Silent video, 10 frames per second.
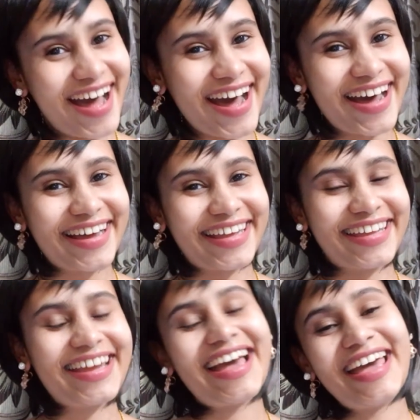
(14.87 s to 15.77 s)
Hi
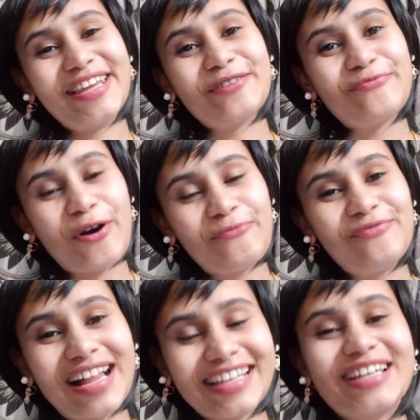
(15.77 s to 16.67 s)
and a warm
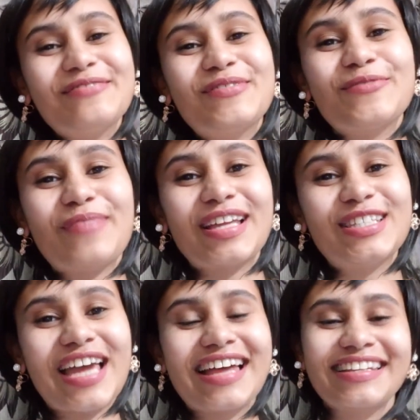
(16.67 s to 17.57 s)
welcome to my
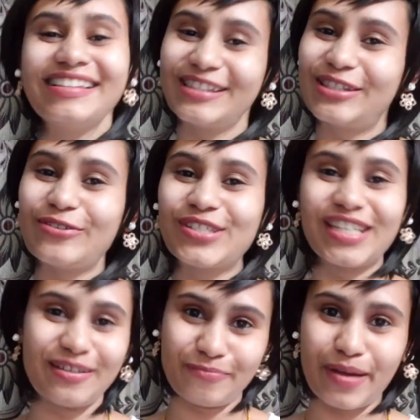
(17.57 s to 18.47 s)
channel
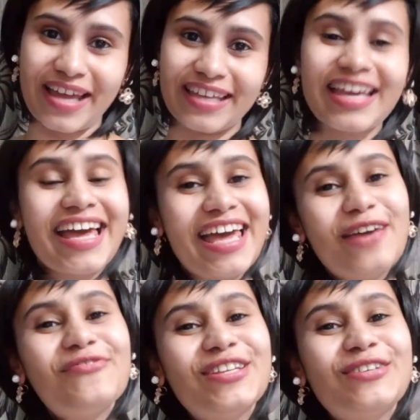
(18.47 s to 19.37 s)
Dushy Mic.
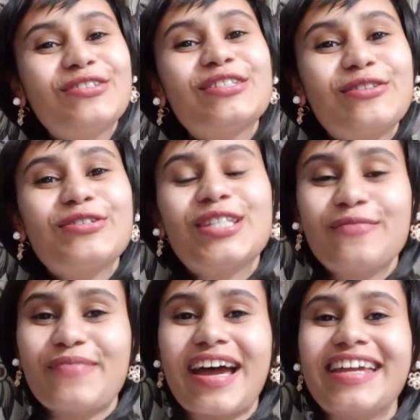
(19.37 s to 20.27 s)
If you're new to Dushy
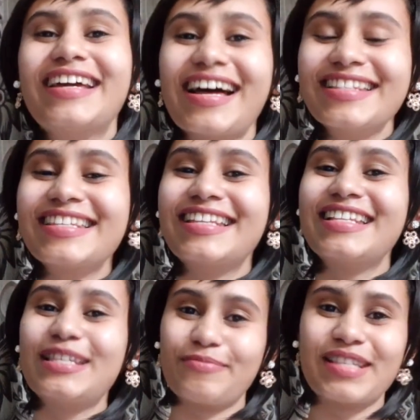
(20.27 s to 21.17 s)
Mic, consider
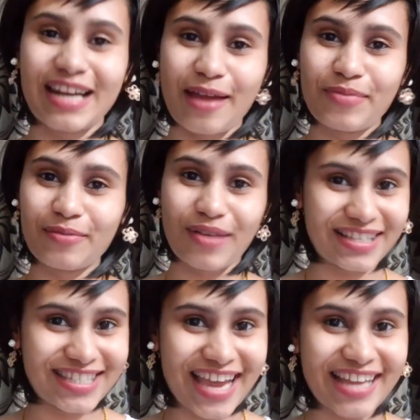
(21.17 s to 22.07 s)
subscribing my
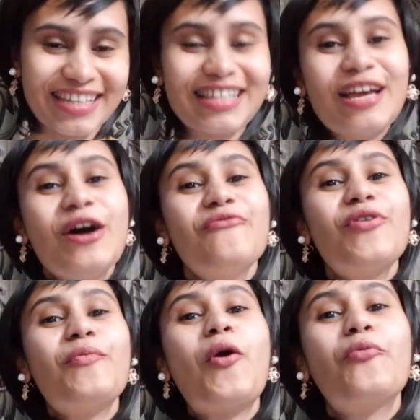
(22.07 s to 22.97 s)
channel
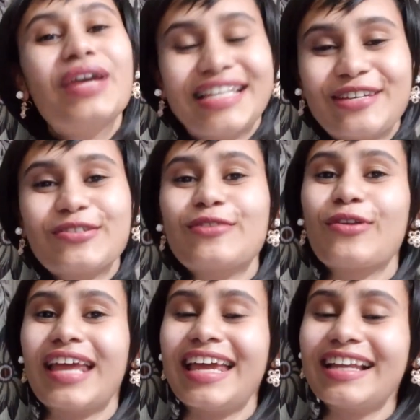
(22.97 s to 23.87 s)
for more videos
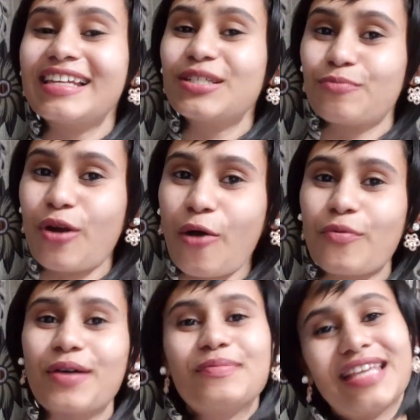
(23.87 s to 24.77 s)
on English
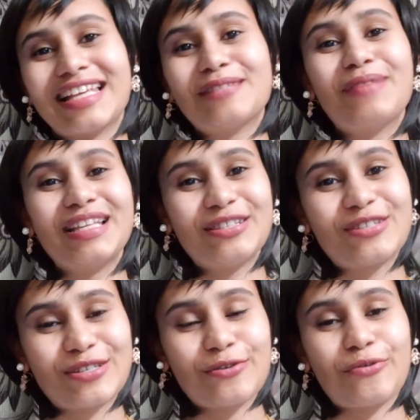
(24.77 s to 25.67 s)
proverbs, explained
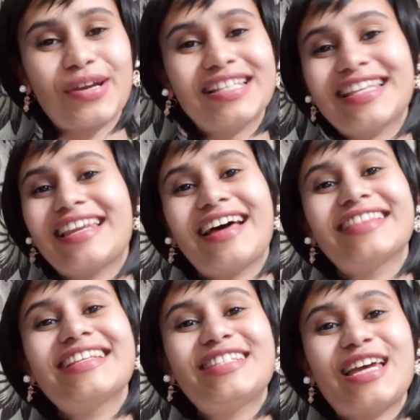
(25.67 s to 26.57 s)
stories and
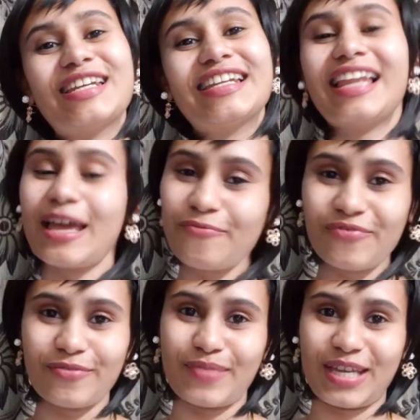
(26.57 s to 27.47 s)
other general
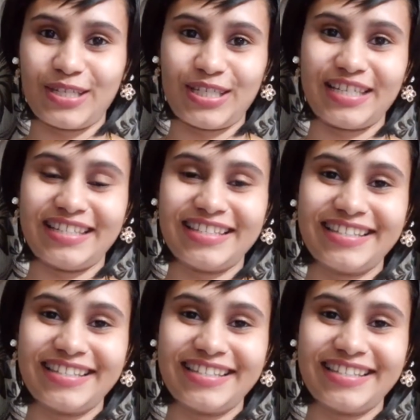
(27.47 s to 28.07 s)
information.